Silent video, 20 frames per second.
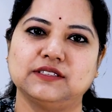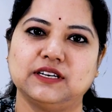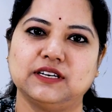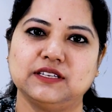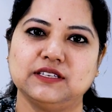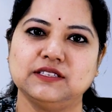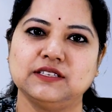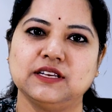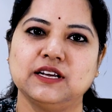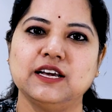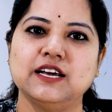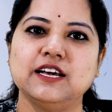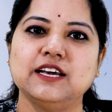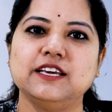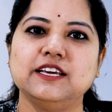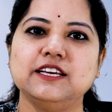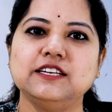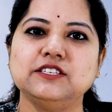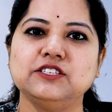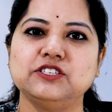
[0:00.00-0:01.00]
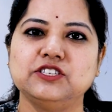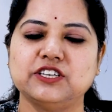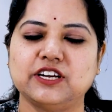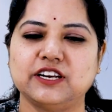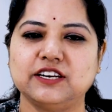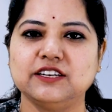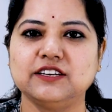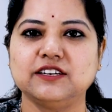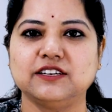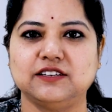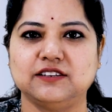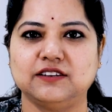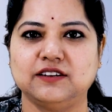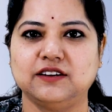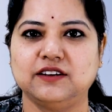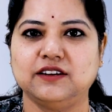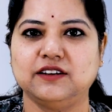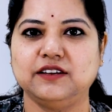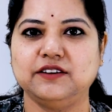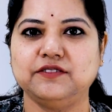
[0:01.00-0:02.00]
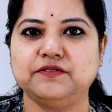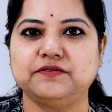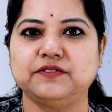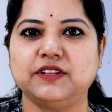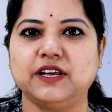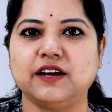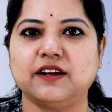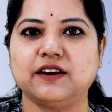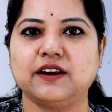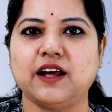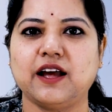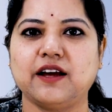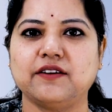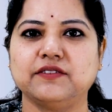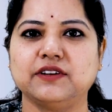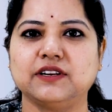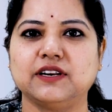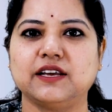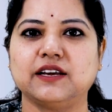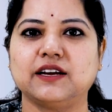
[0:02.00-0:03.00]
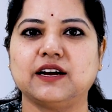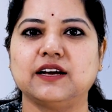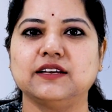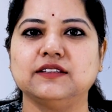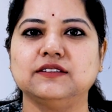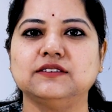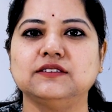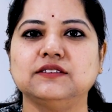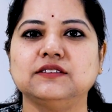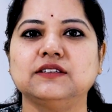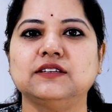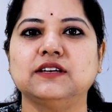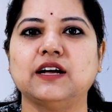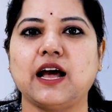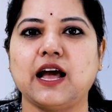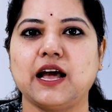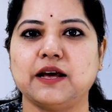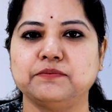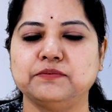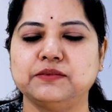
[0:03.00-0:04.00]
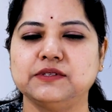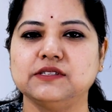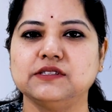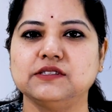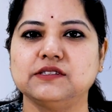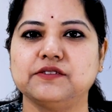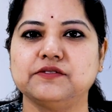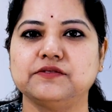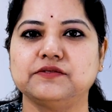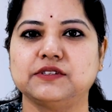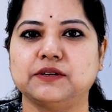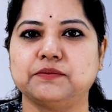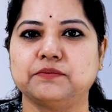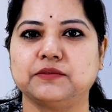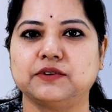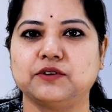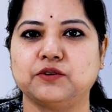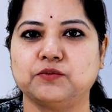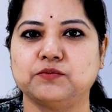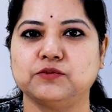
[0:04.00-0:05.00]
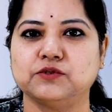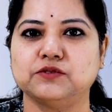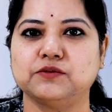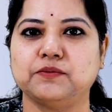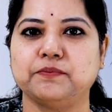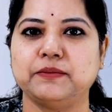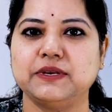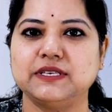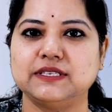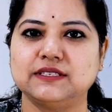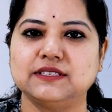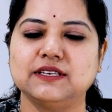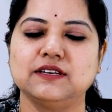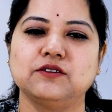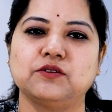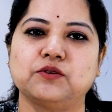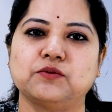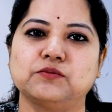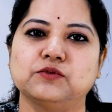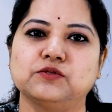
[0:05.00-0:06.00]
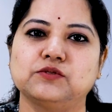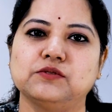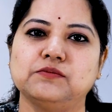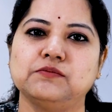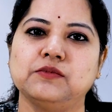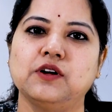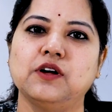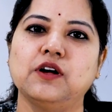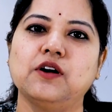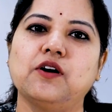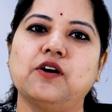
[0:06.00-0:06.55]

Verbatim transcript: That is, in general, if they are having like either absence of some chromosome, missing chromosome,